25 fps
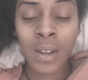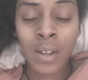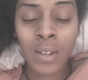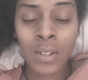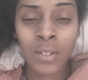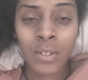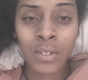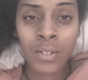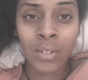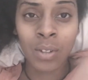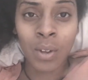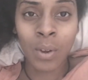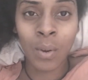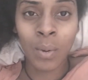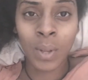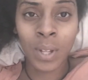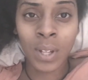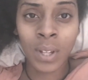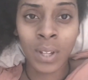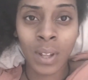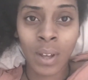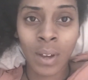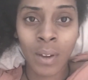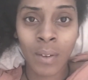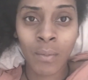so
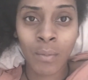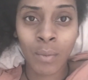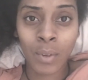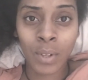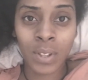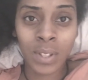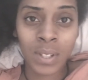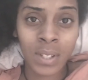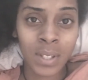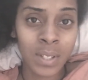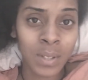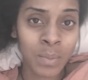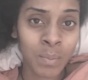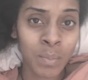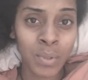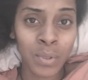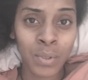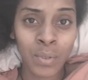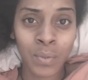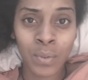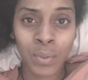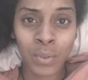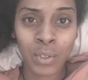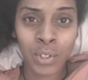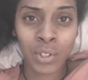in love with these
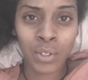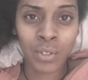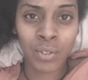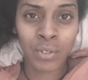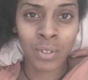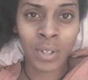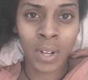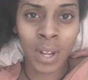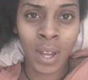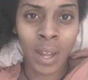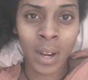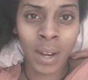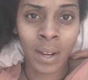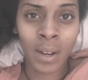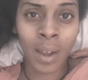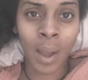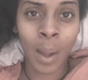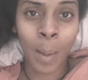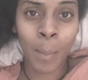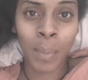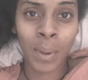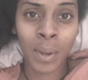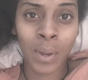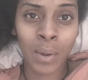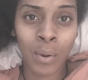beautiful children at
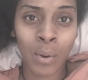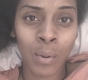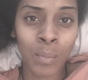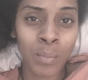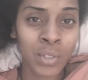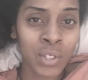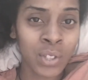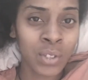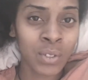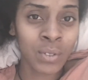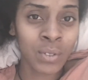Agape Hope